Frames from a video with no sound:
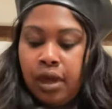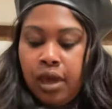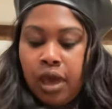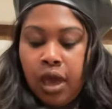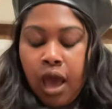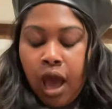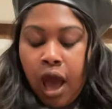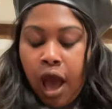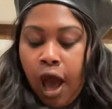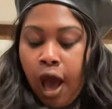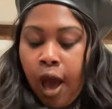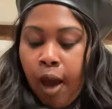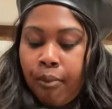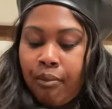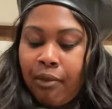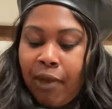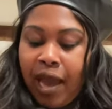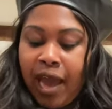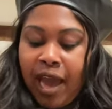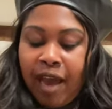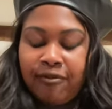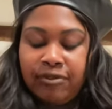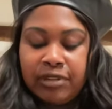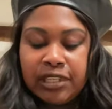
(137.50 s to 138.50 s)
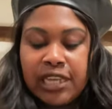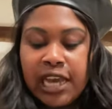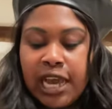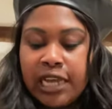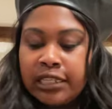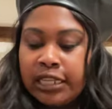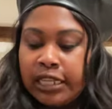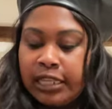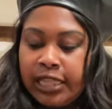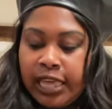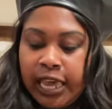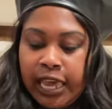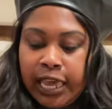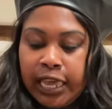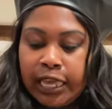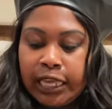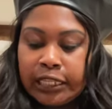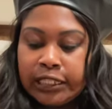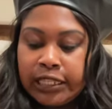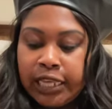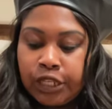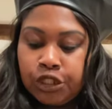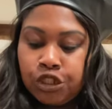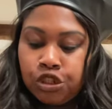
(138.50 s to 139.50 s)
Um, I have tons of things
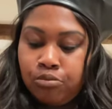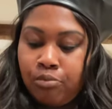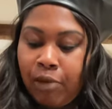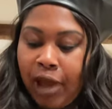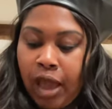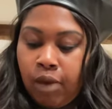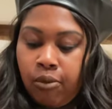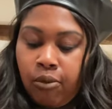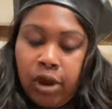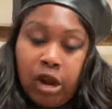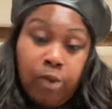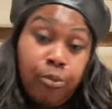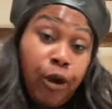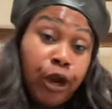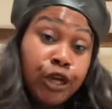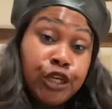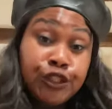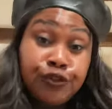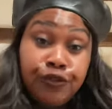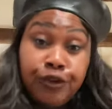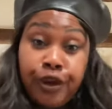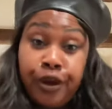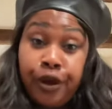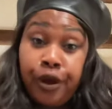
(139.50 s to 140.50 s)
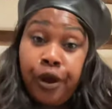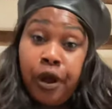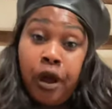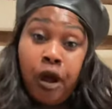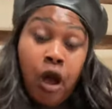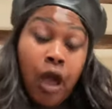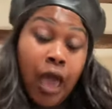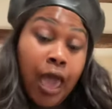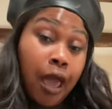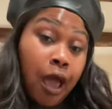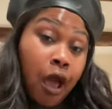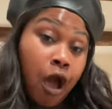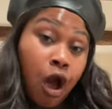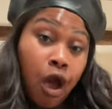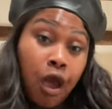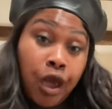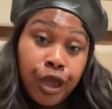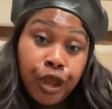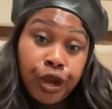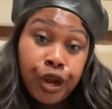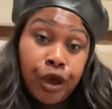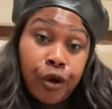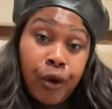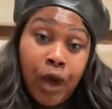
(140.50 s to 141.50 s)
that you might want to purchase for your, you
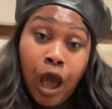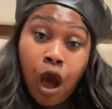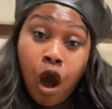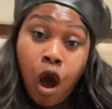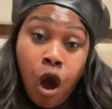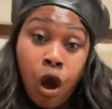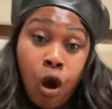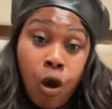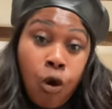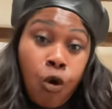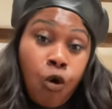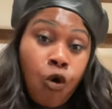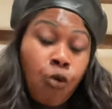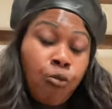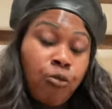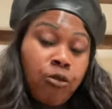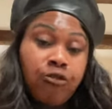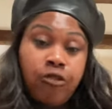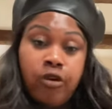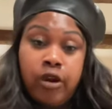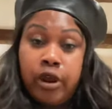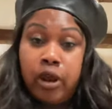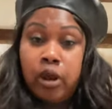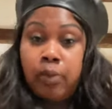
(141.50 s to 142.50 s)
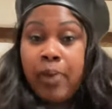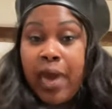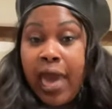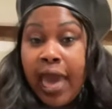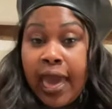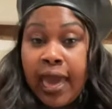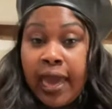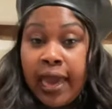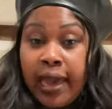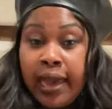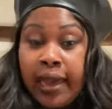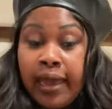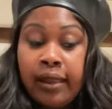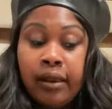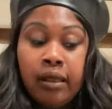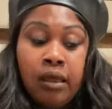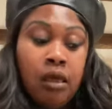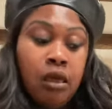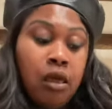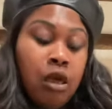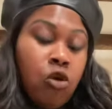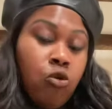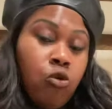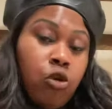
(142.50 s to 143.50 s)
know, at home or for your pet,
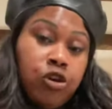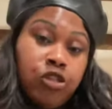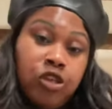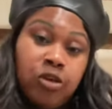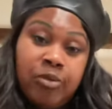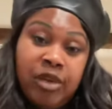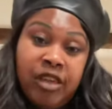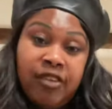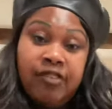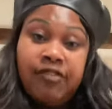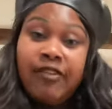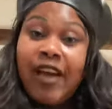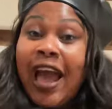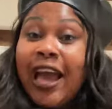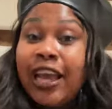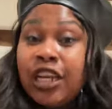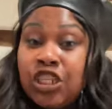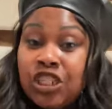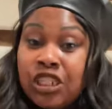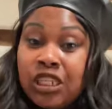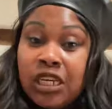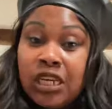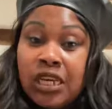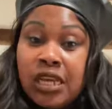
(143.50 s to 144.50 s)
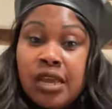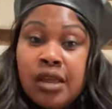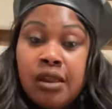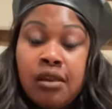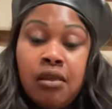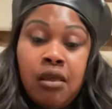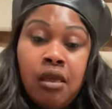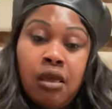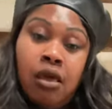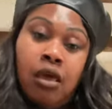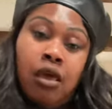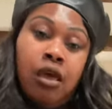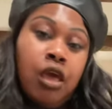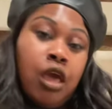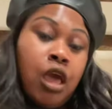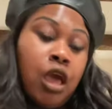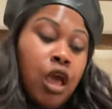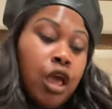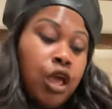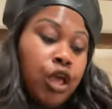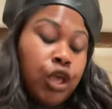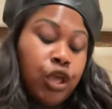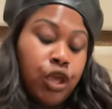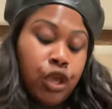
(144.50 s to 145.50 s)
whether it be fashion,
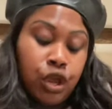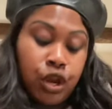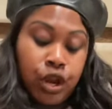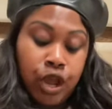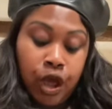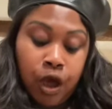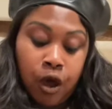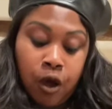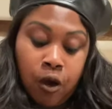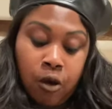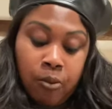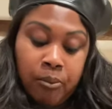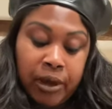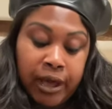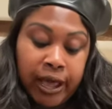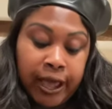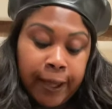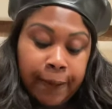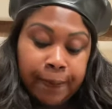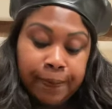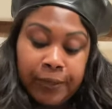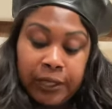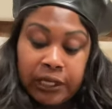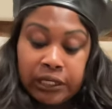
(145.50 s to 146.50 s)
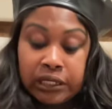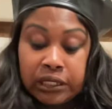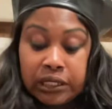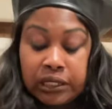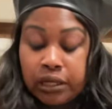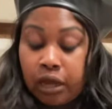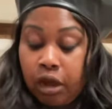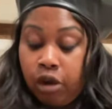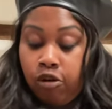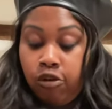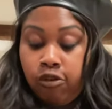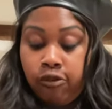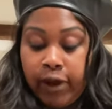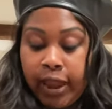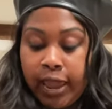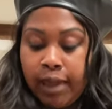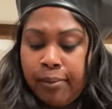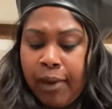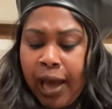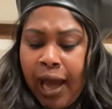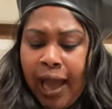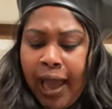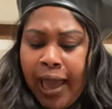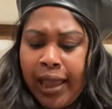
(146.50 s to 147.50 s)
you know, but this is a great
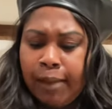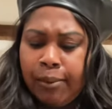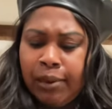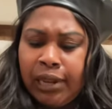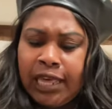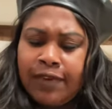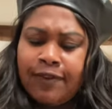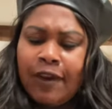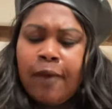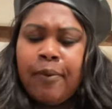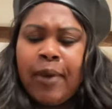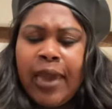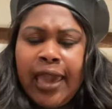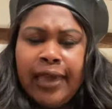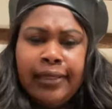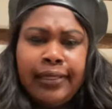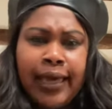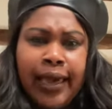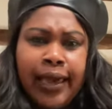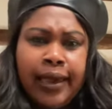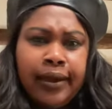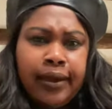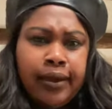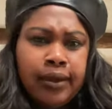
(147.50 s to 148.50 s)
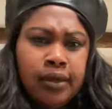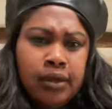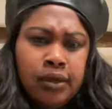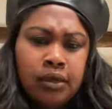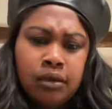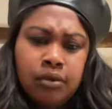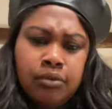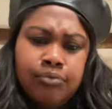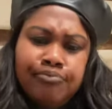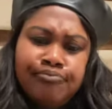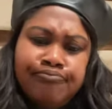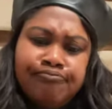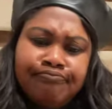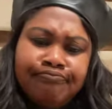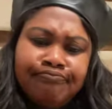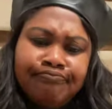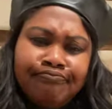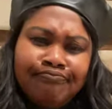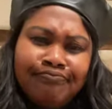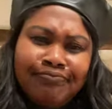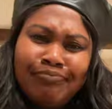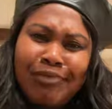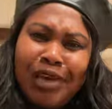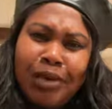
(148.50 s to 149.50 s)
buy. I believe I paid like
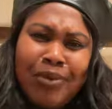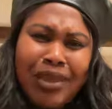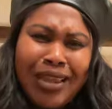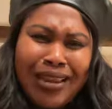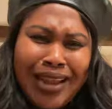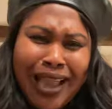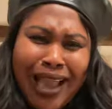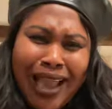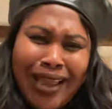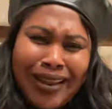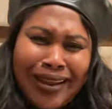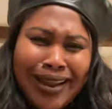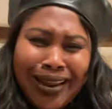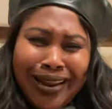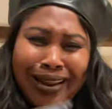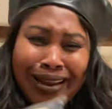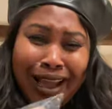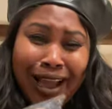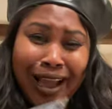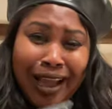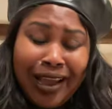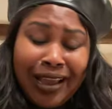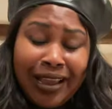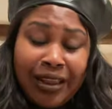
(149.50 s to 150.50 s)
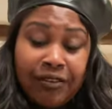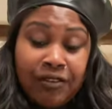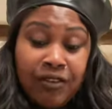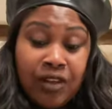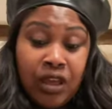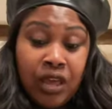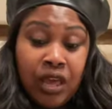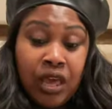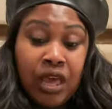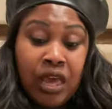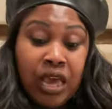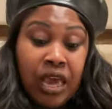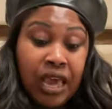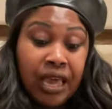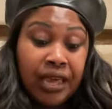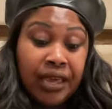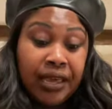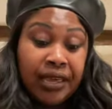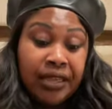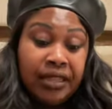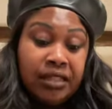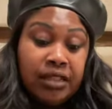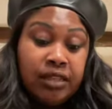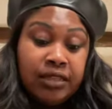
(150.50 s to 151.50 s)
maybe nine ninety nine,
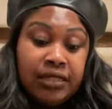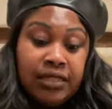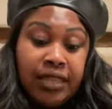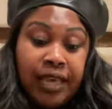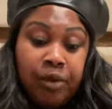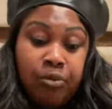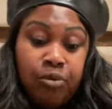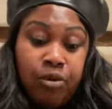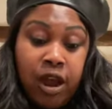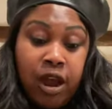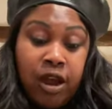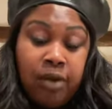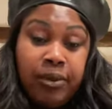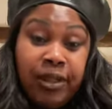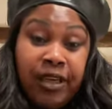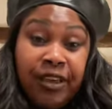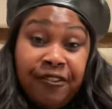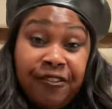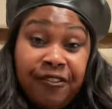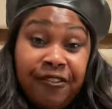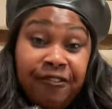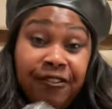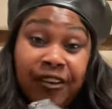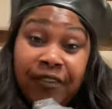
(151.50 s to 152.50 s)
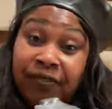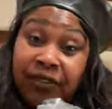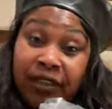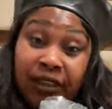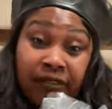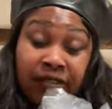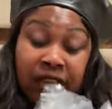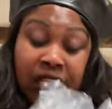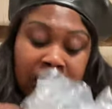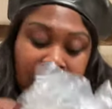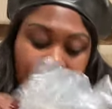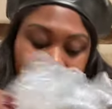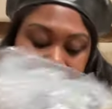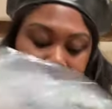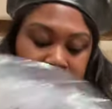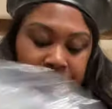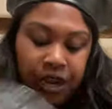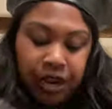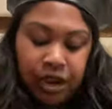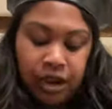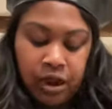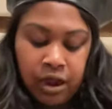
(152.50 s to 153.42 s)
And there's like probably 50 of these in here.